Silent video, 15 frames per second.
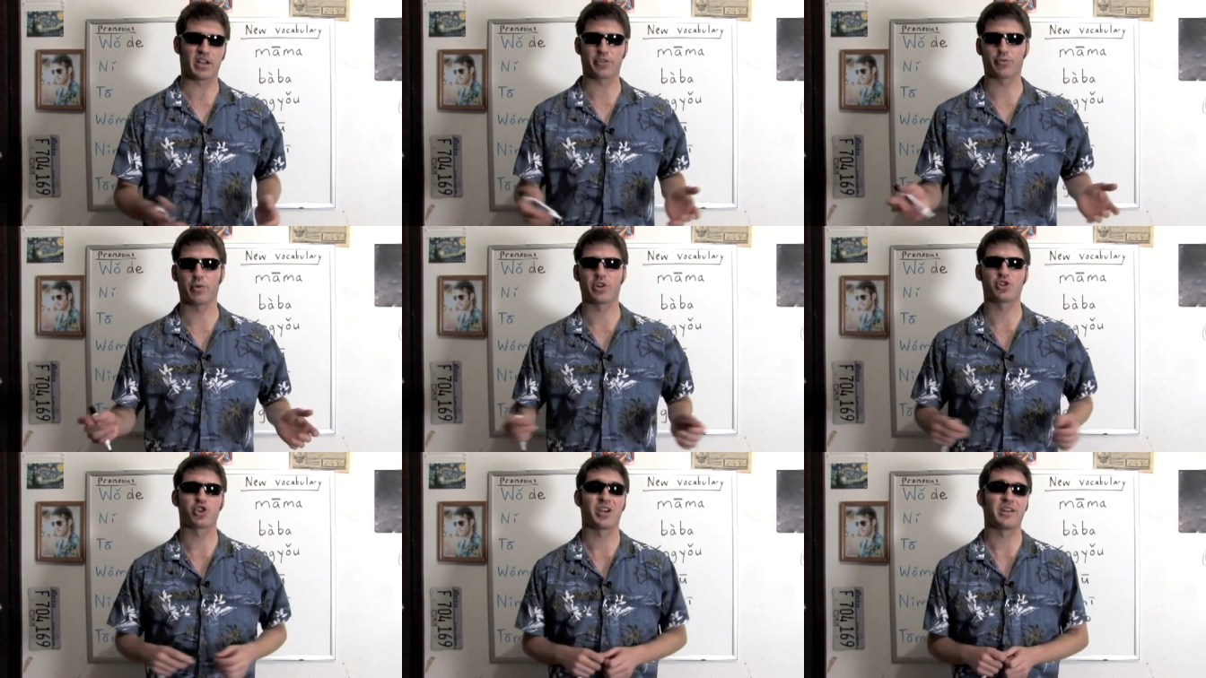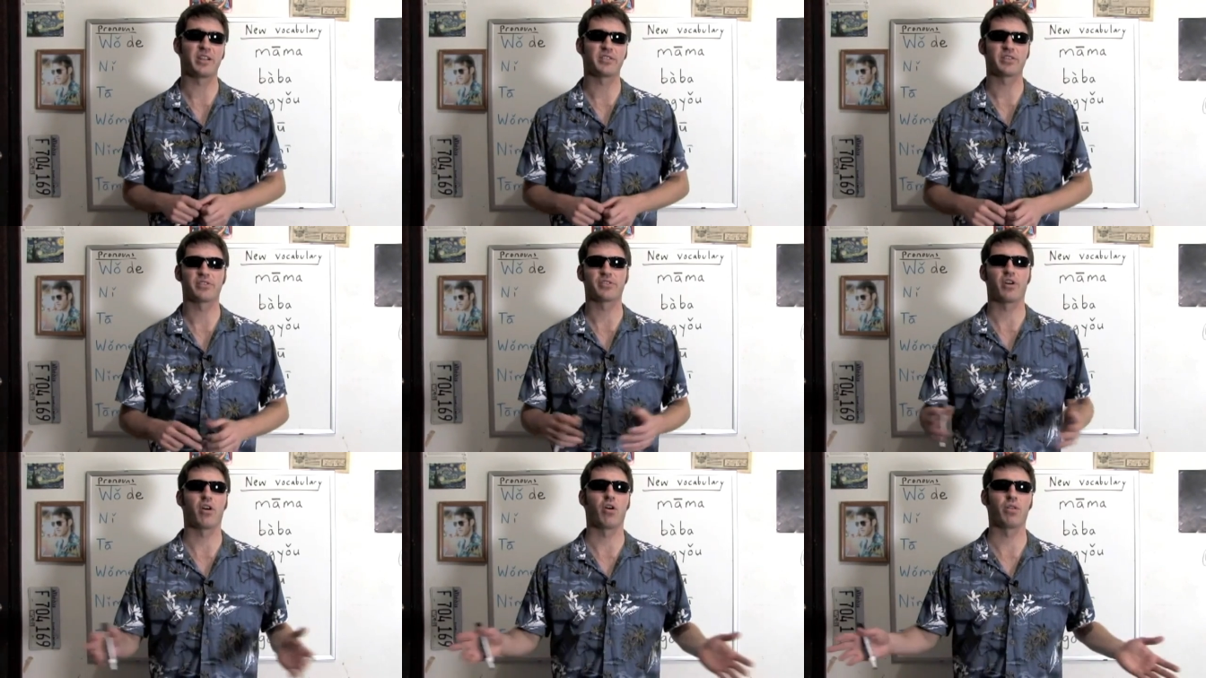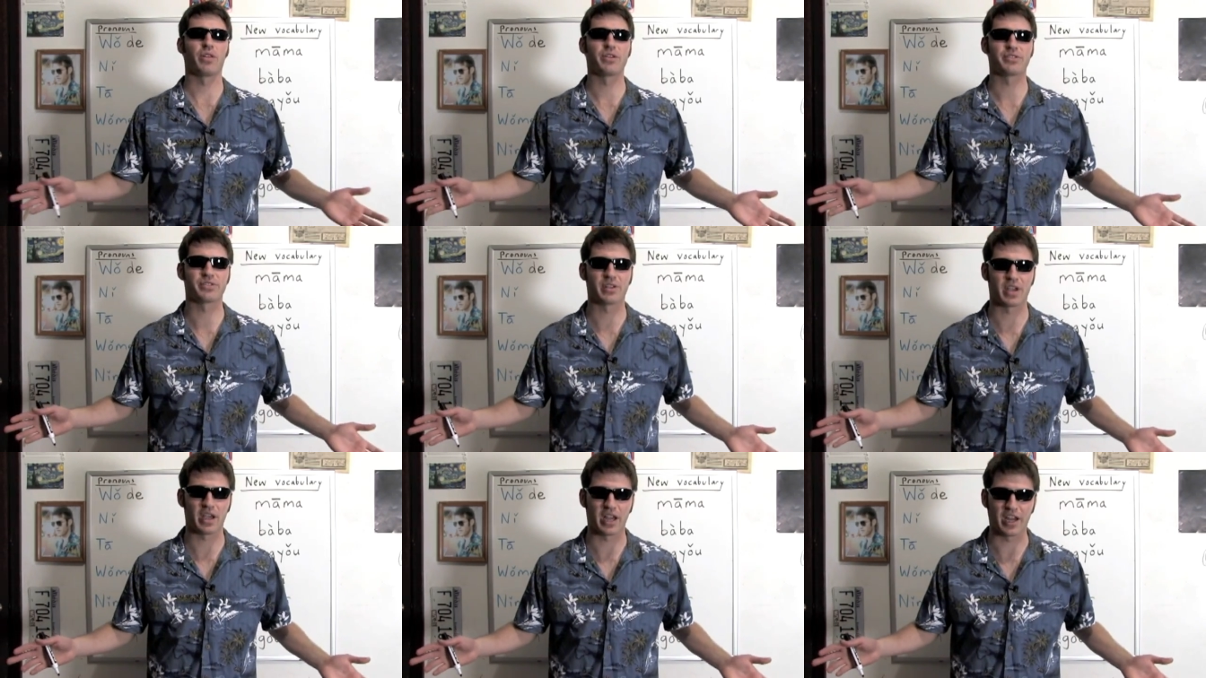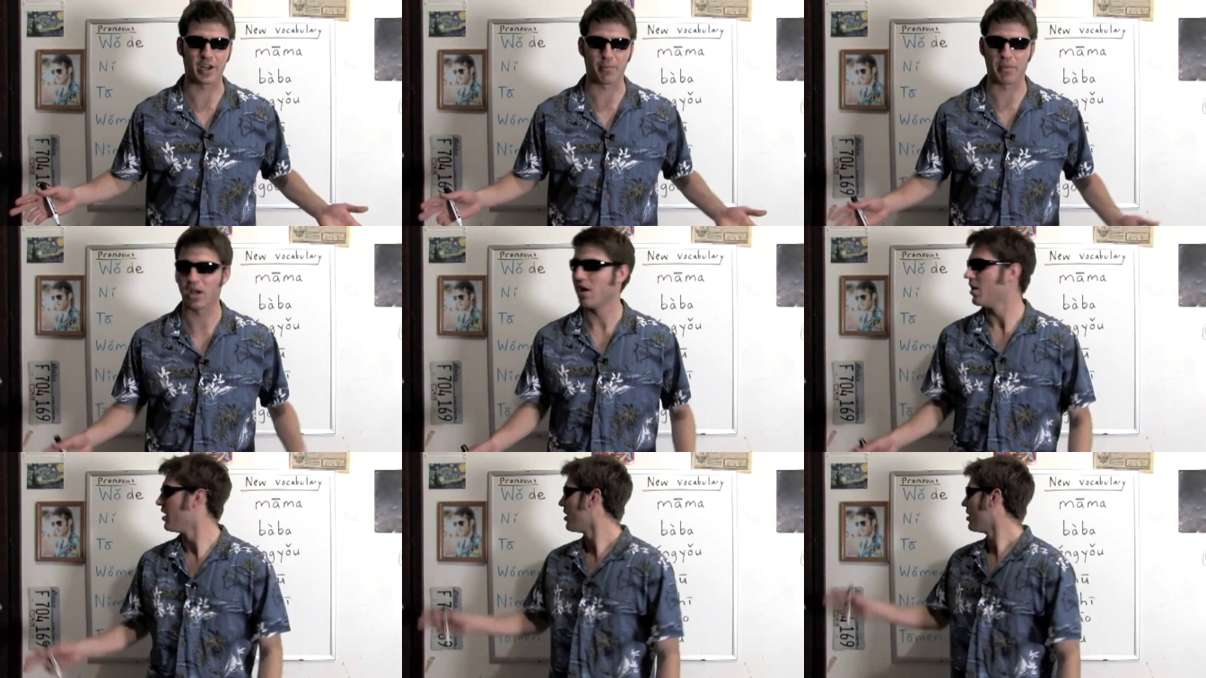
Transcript: Guess what? Chinese, it's all the same.